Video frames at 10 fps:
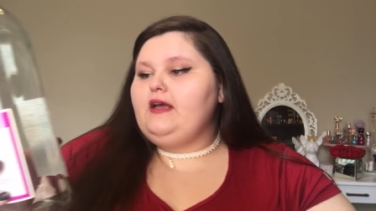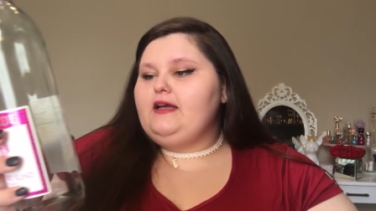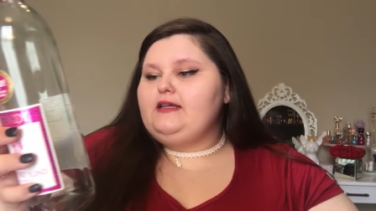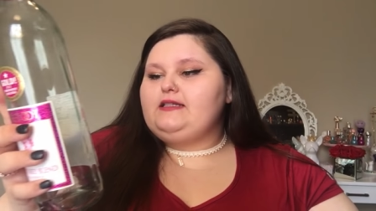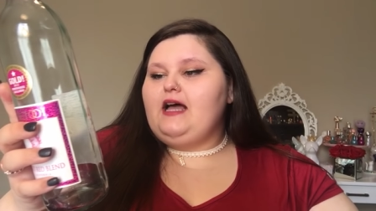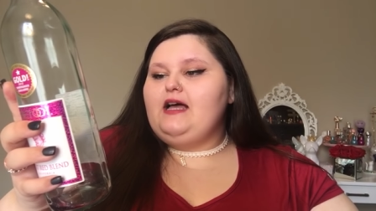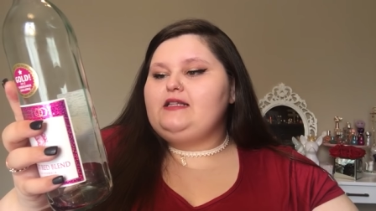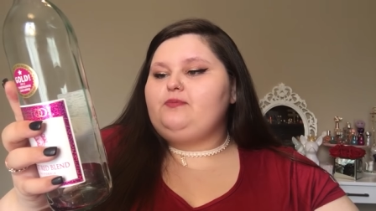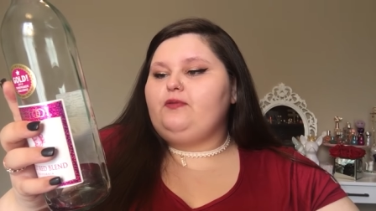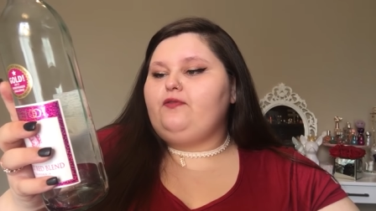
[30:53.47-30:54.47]
It
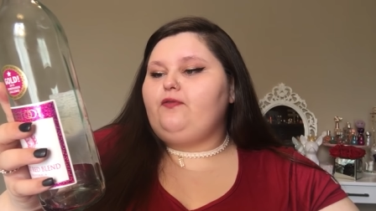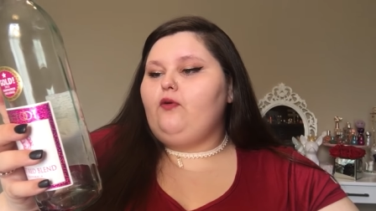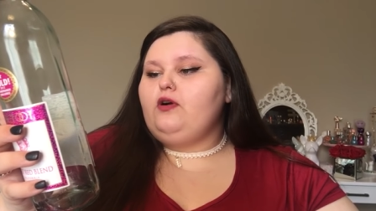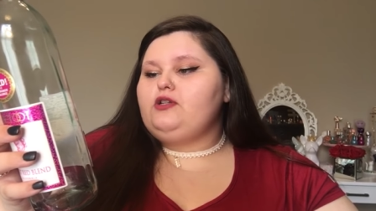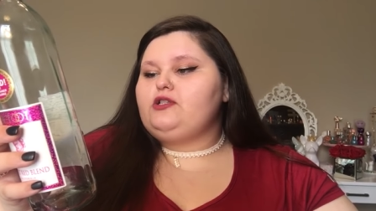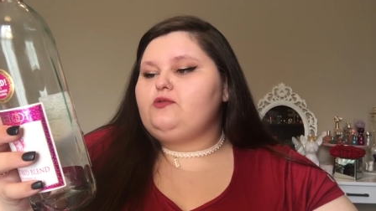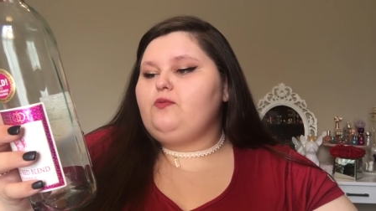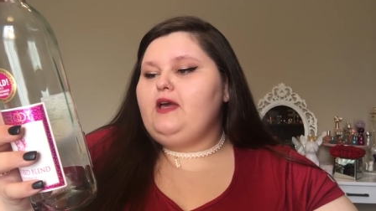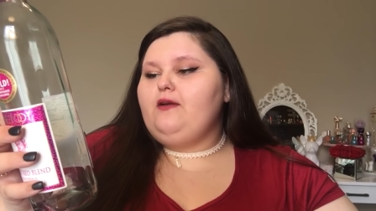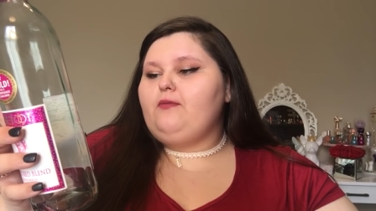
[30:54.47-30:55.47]
says, Barefoot
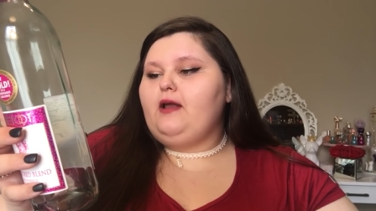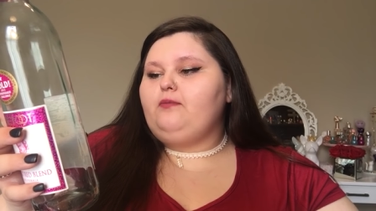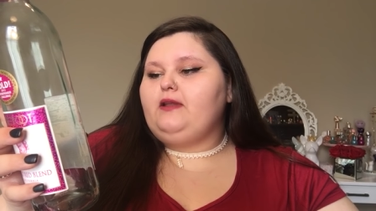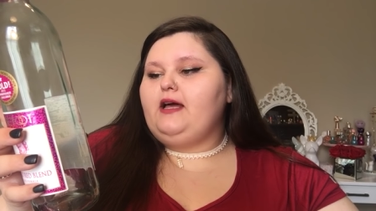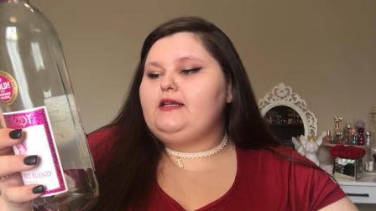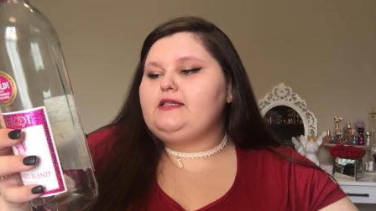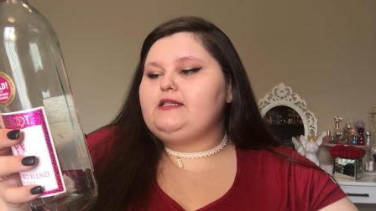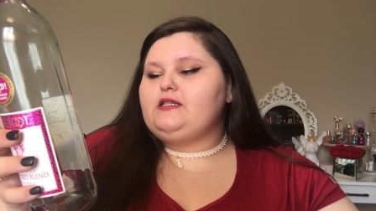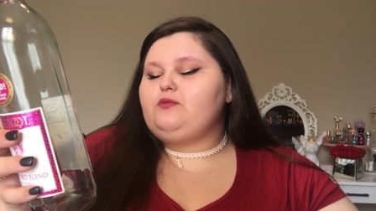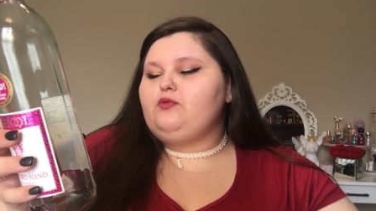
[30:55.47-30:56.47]
sweet red blend is a
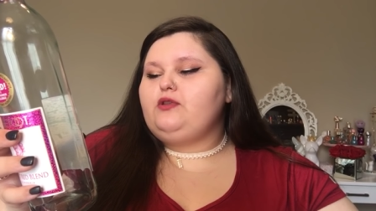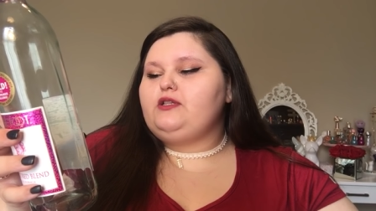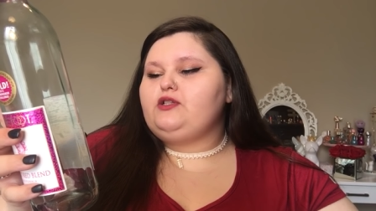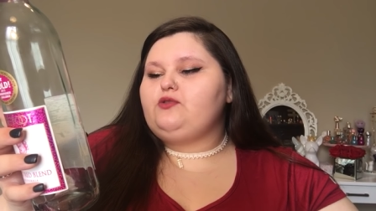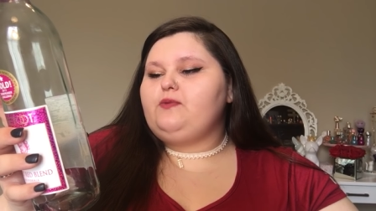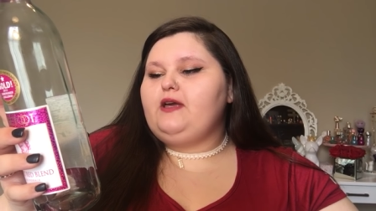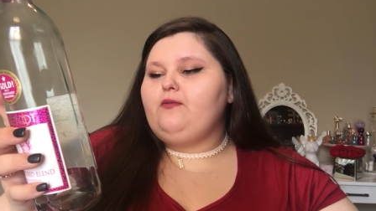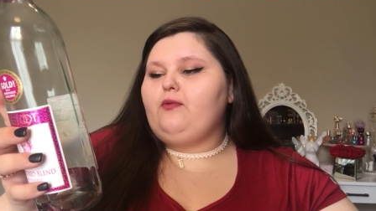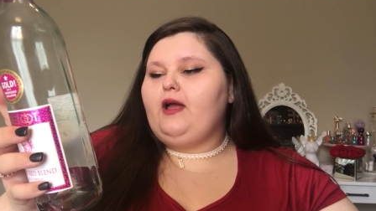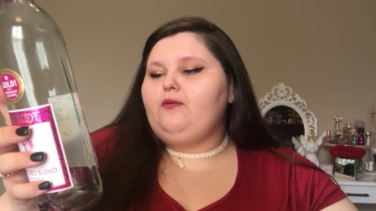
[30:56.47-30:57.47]
smooth and sweet
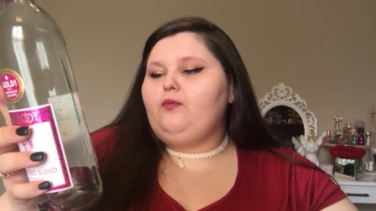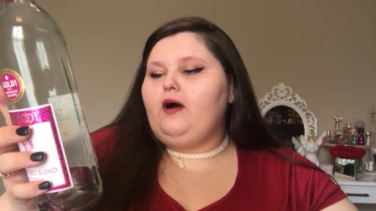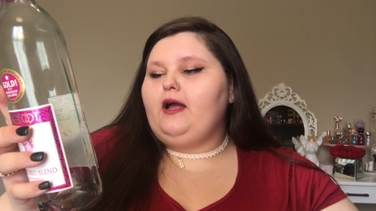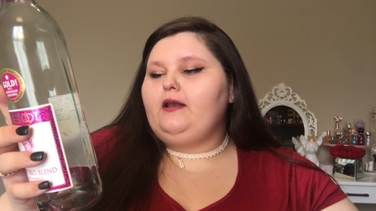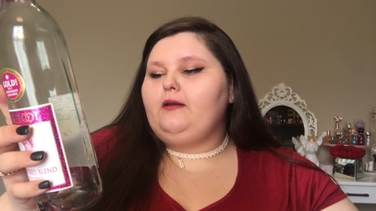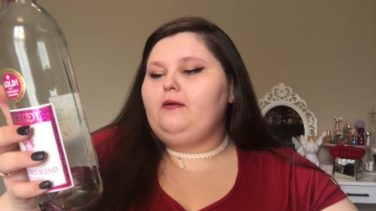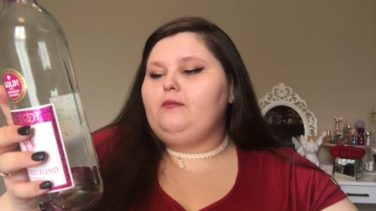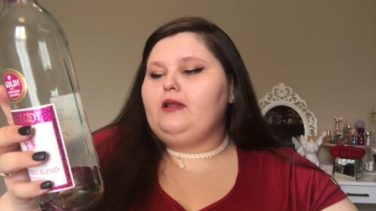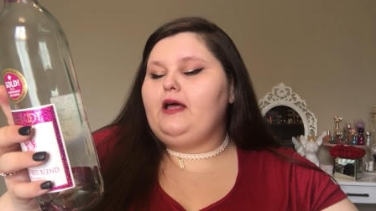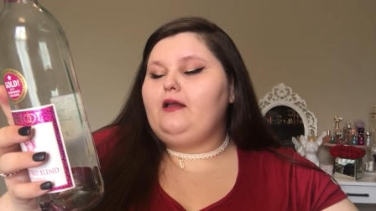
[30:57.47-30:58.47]
red wine
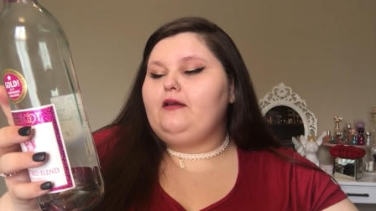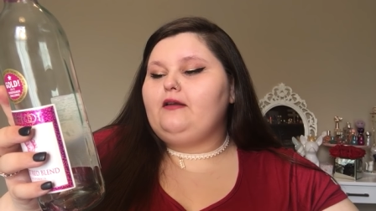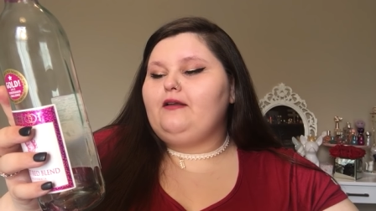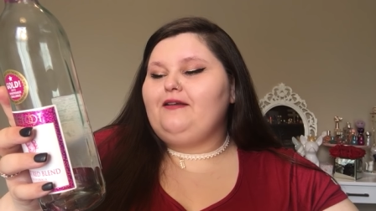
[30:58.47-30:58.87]
blend.